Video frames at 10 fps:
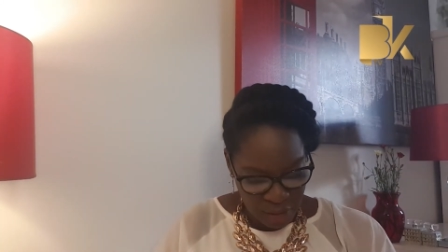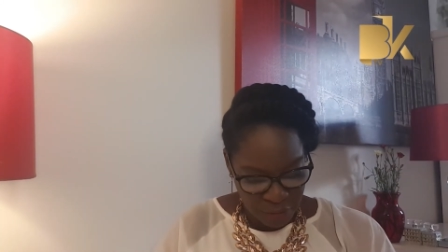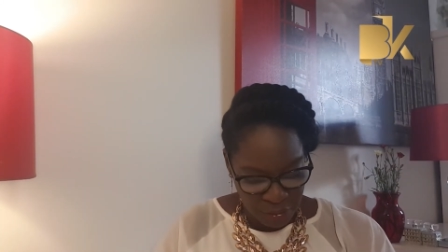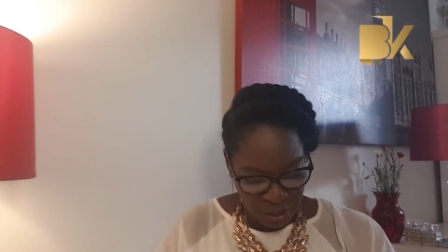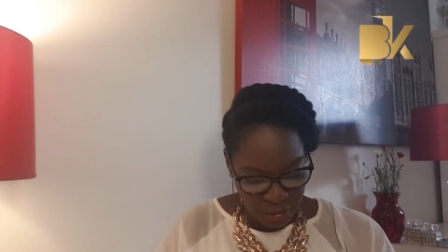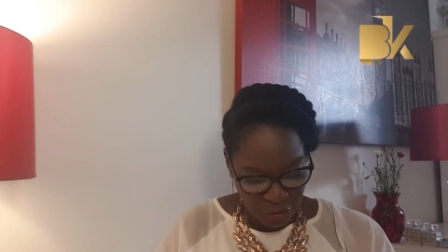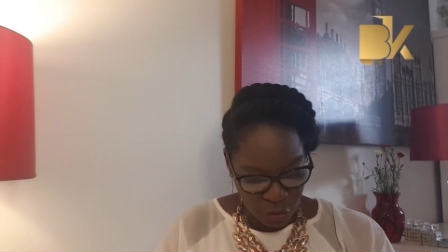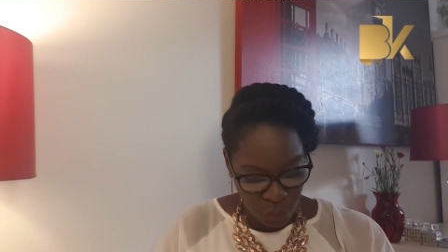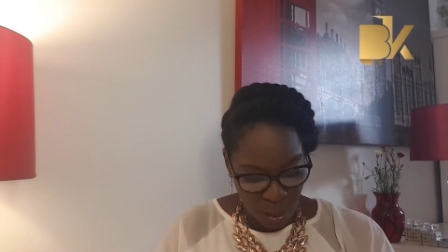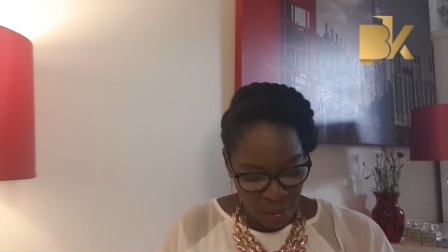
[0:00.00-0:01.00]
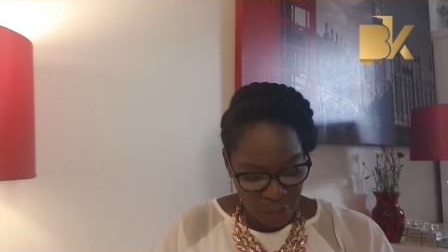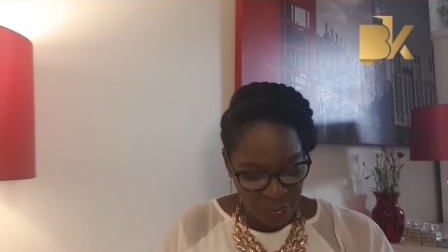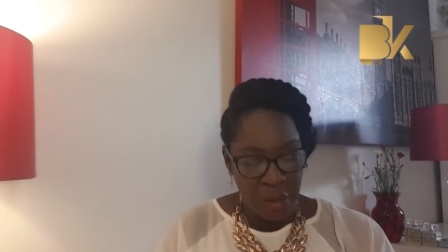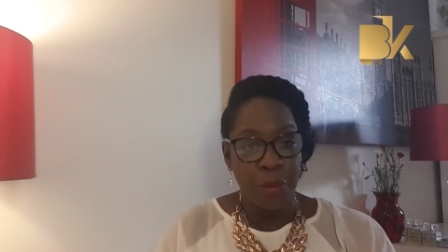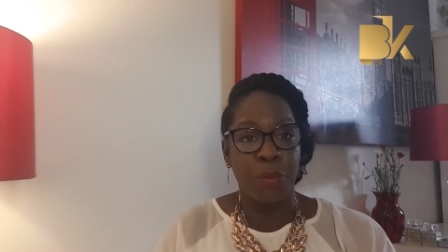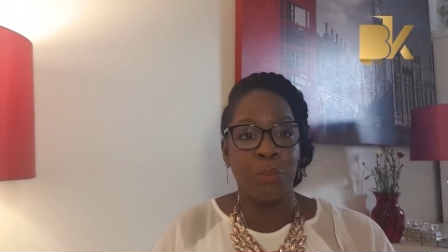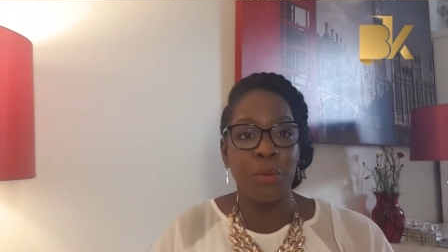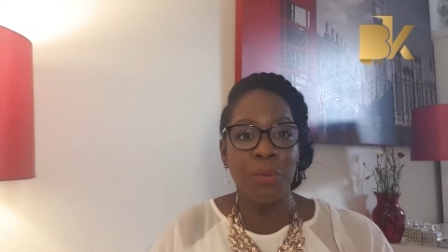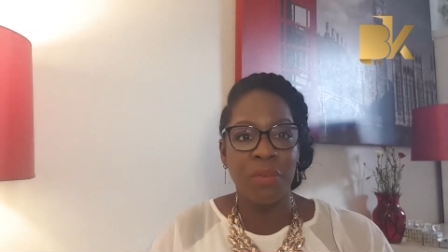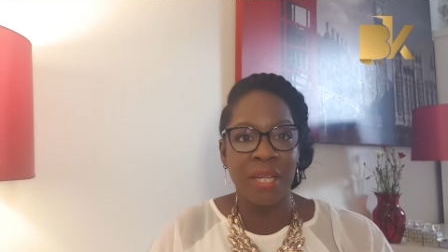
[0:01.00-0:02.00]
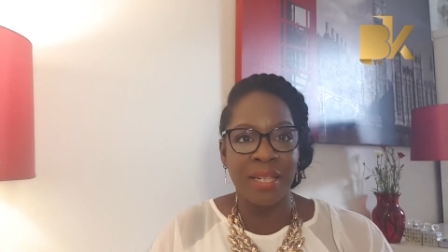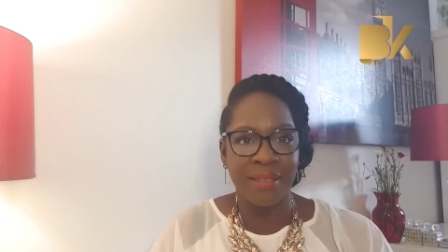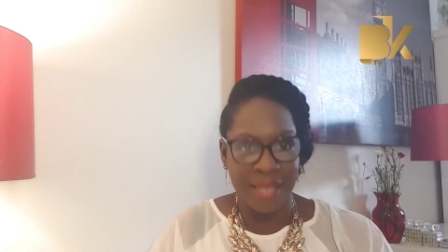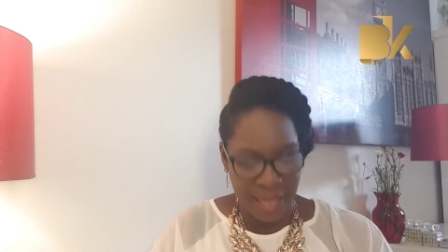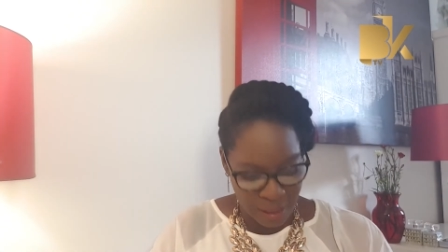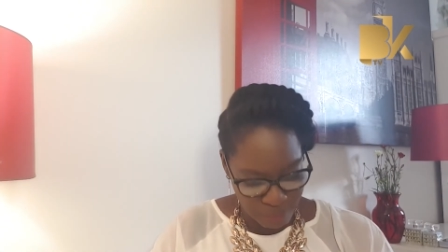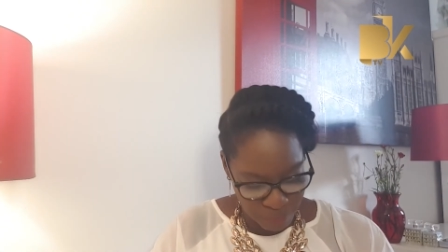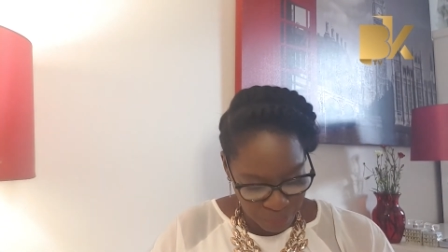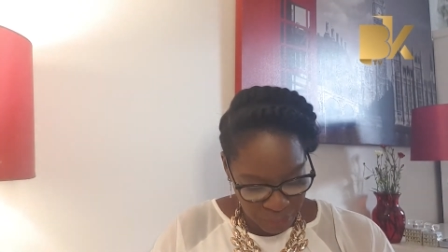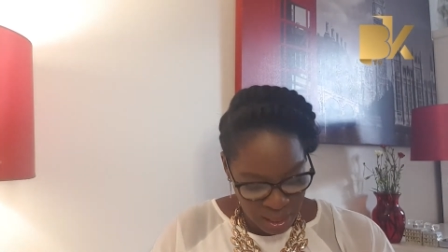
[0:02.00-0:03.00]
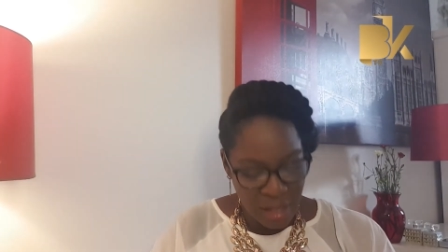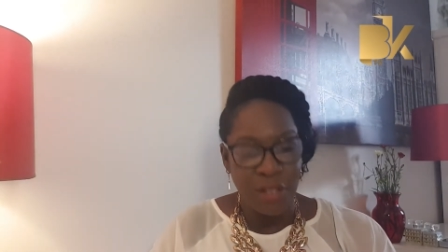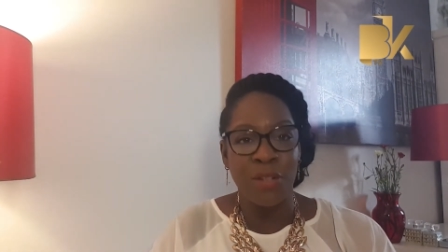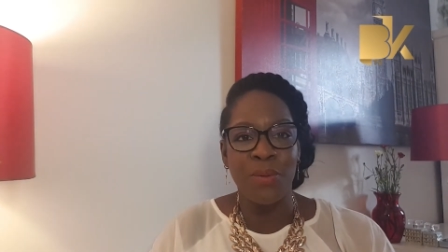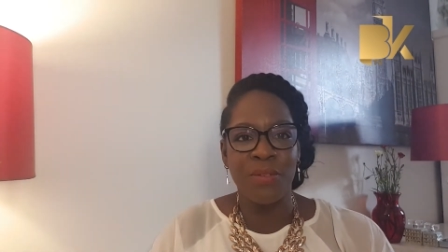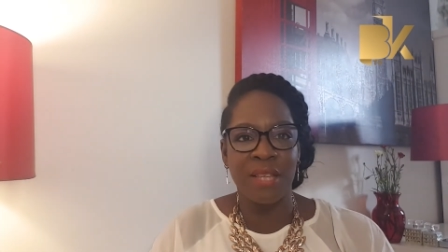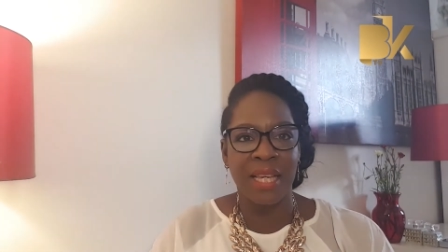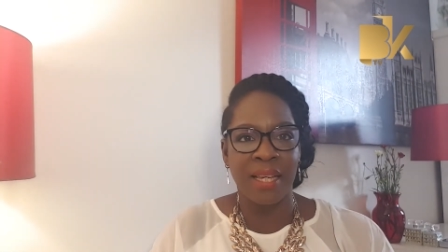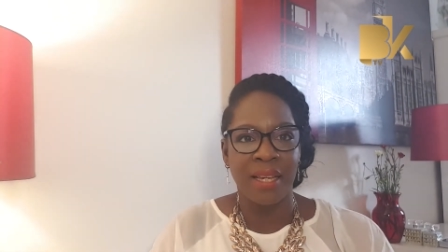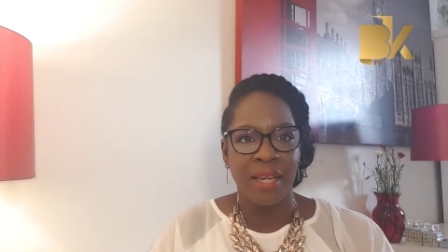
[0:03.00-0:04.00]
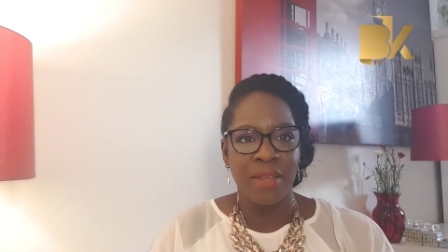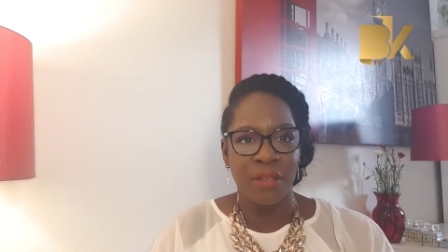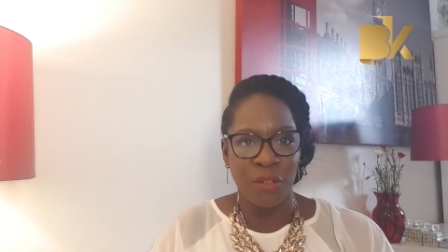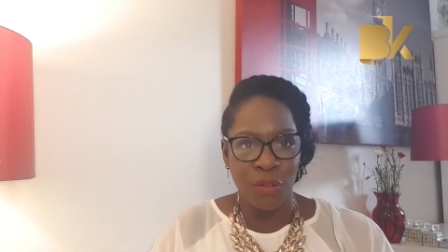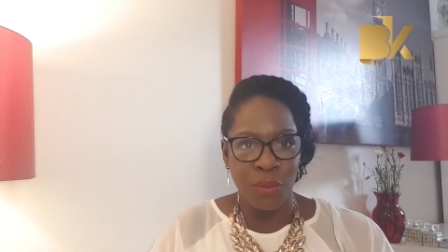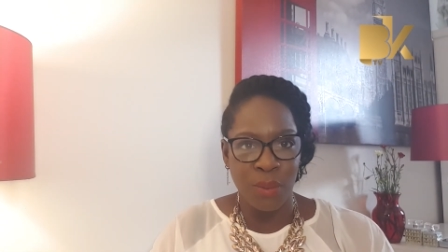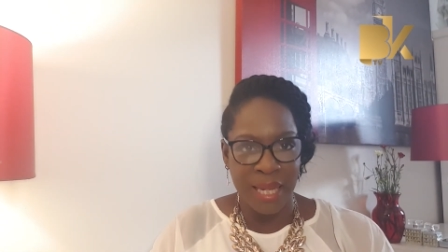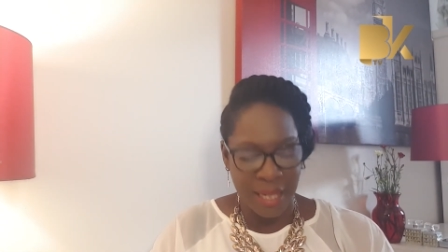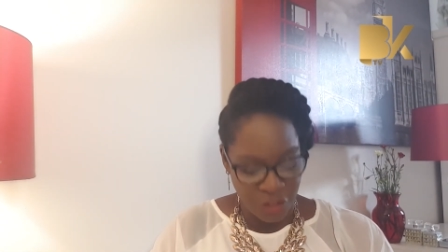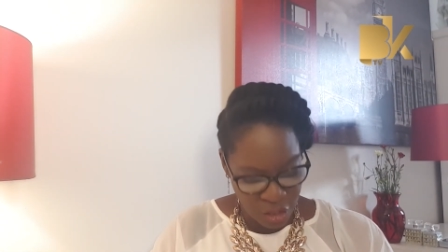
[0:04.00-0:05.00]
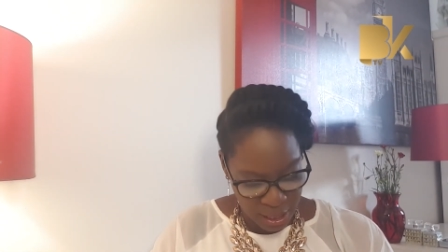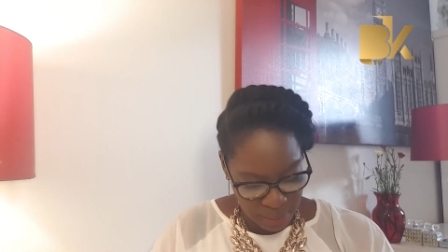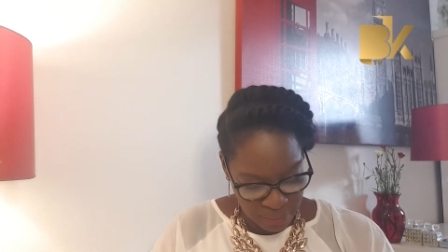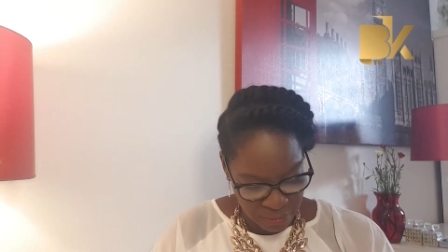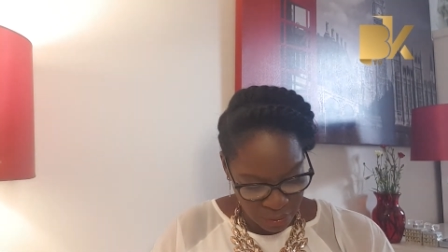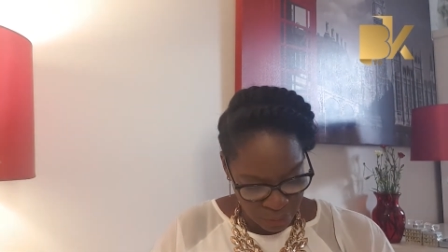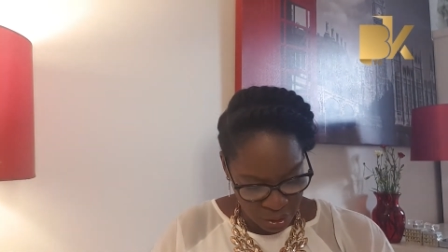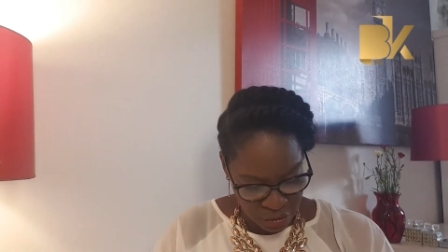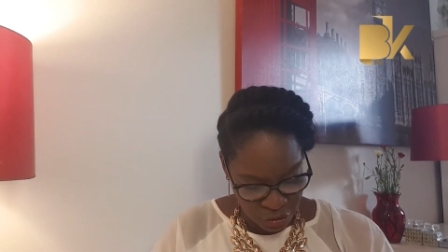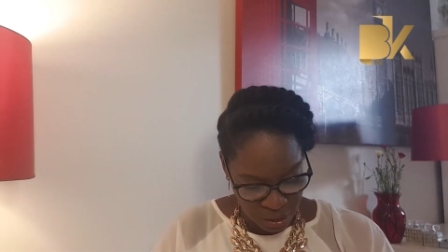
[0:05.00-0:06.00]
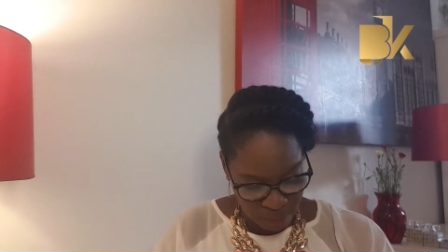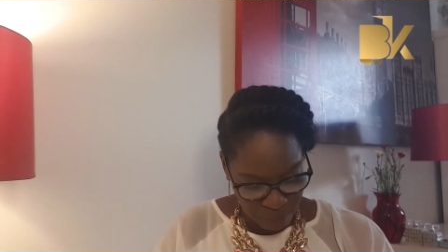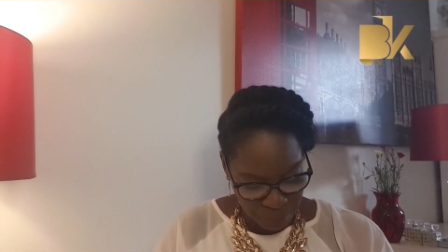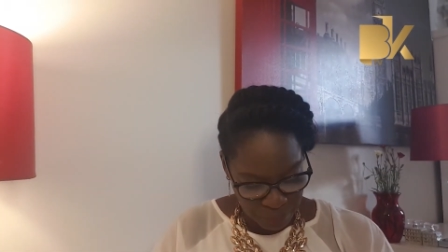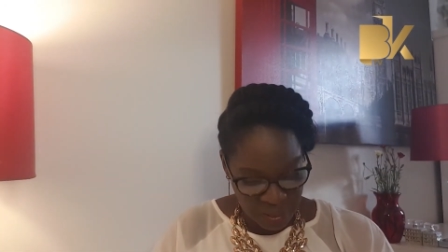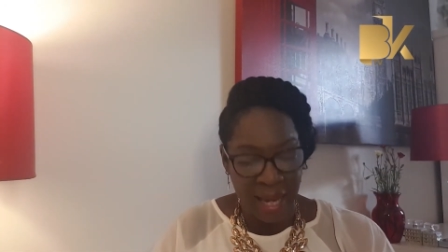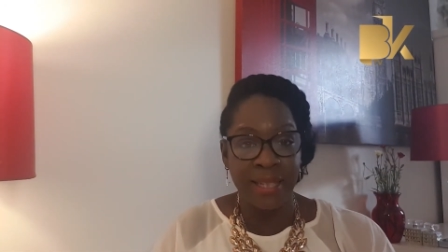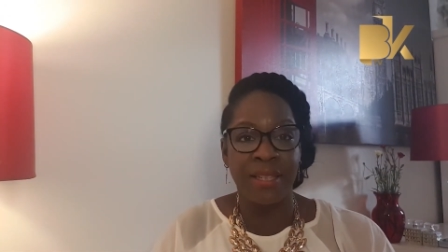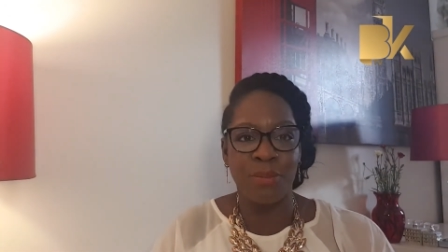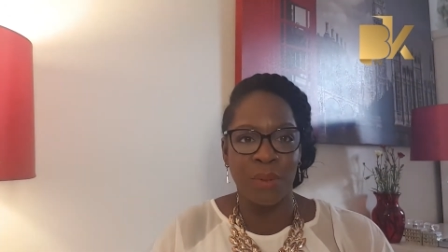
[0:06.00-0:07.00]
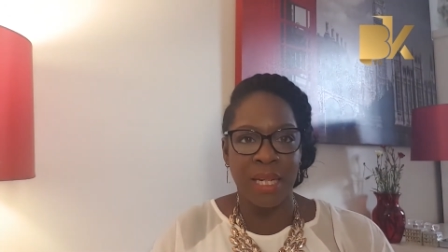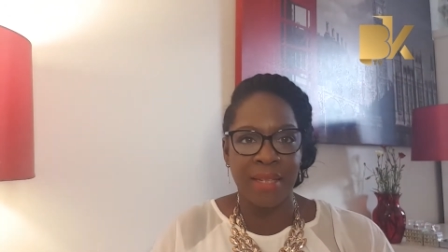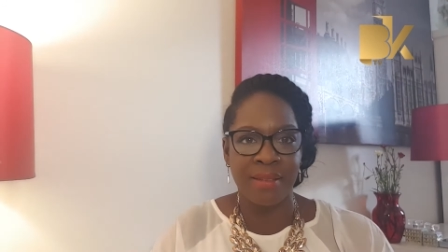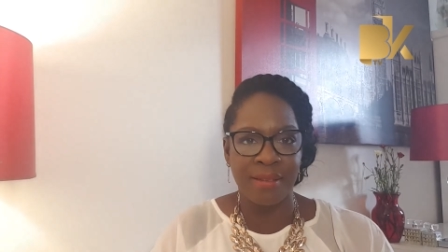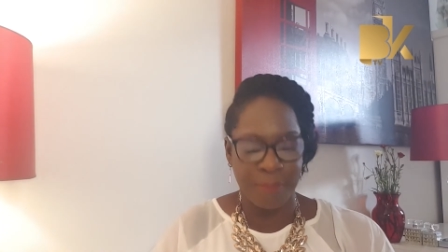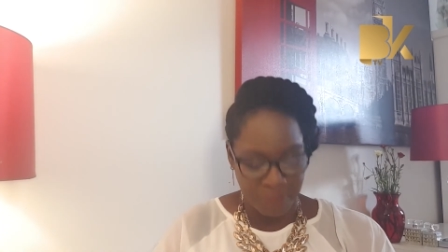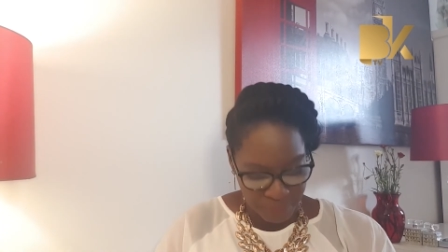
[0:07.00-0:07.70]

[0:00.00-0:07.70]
verse 12 through 13, using the New King James Version. And it reads